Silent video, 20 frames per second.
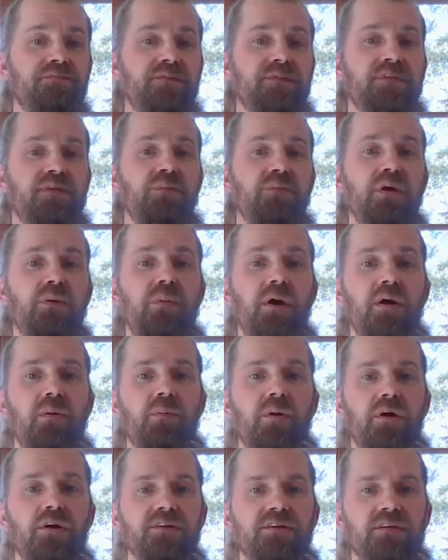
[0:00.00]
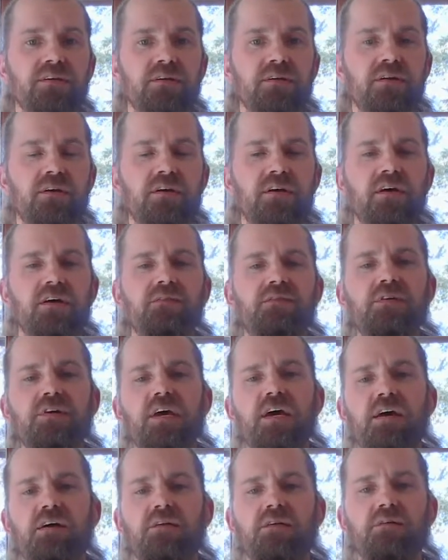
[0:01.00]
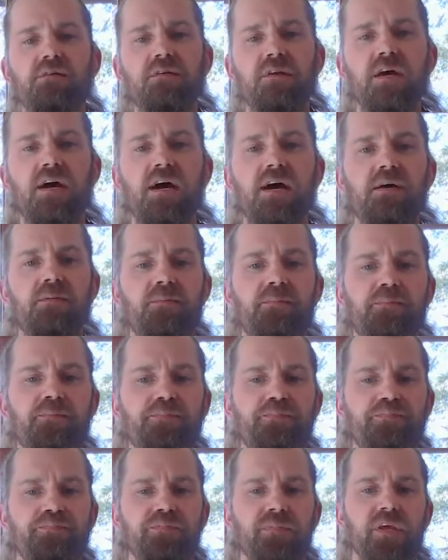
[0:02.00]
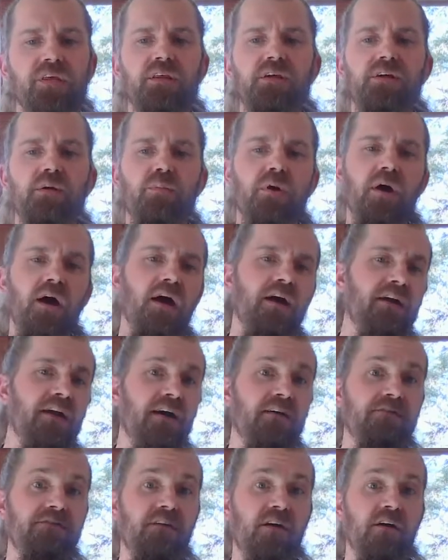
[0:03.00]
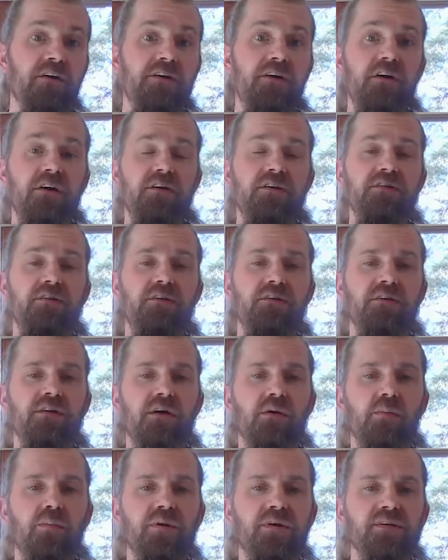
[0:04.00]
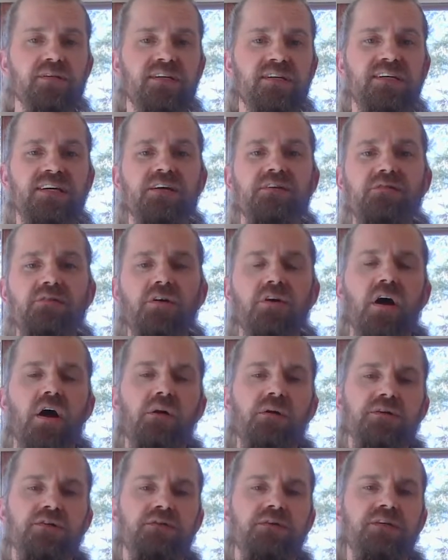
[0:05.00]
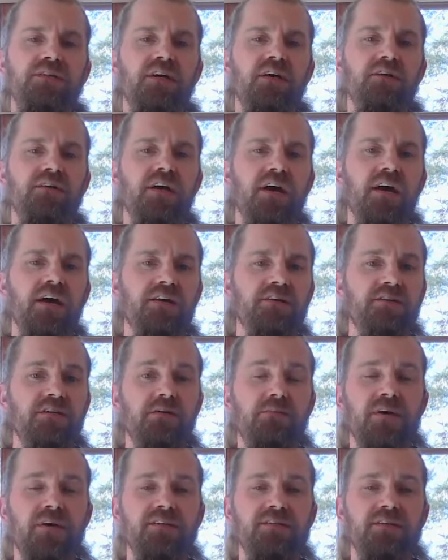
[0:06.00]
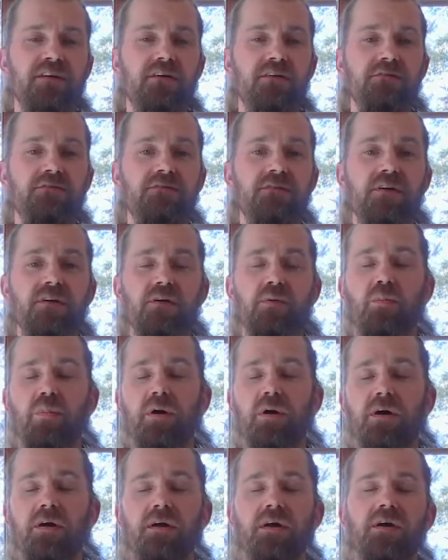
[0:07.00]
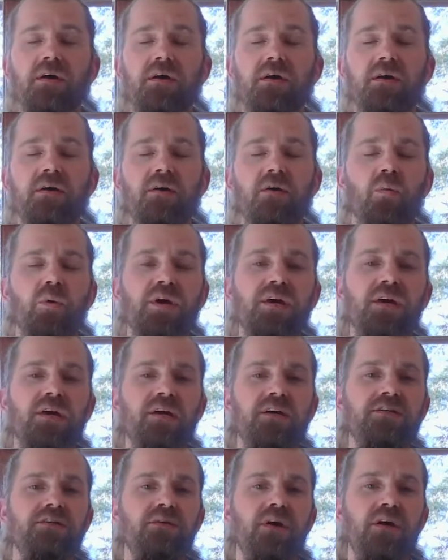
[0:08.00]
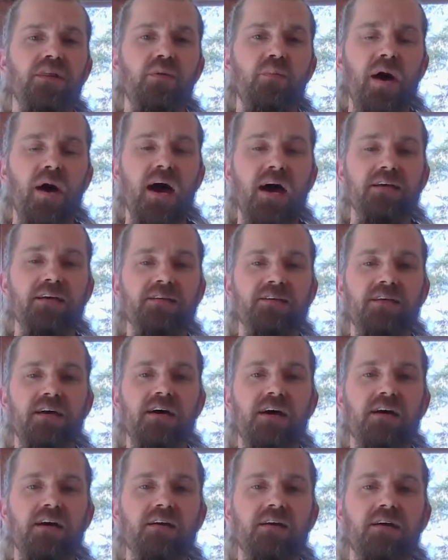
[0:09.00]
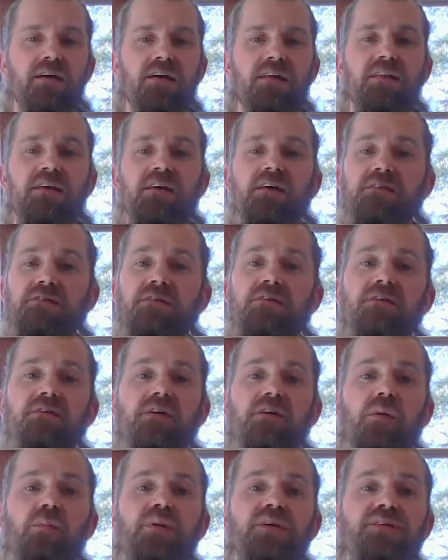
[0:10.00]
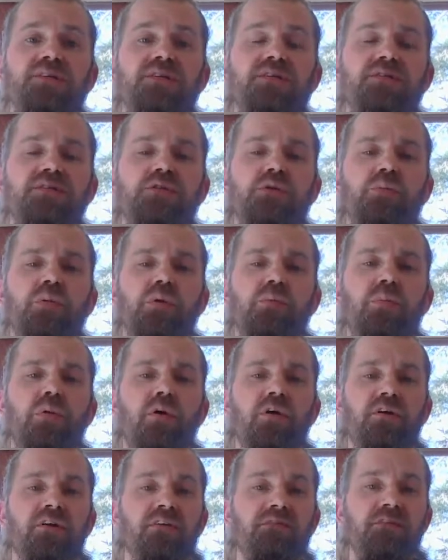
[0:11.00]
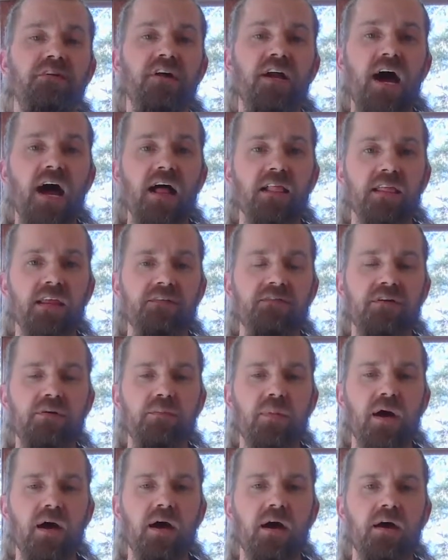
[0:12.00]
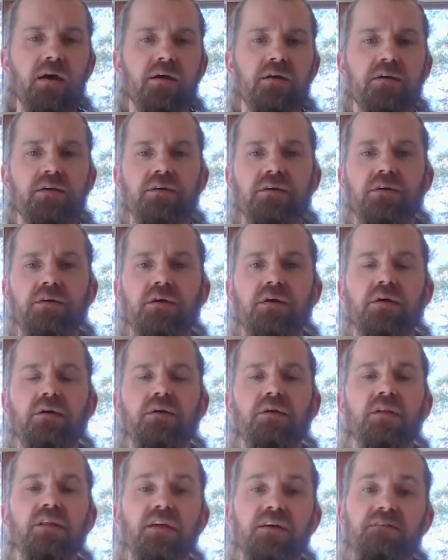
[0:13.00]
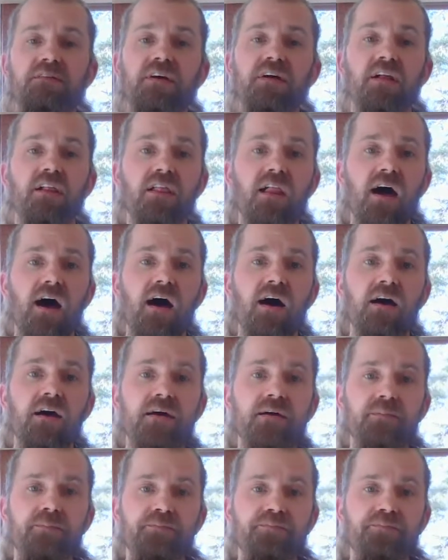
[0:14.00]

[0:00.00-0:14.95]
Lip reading: to be a better person. If you can't do that, then you're probably not following your internal compass. Again, you can always reach out to Andrew and myself, but we can get you on the path to that. The internal compass is super important. If you're not living by it, you're living a lie,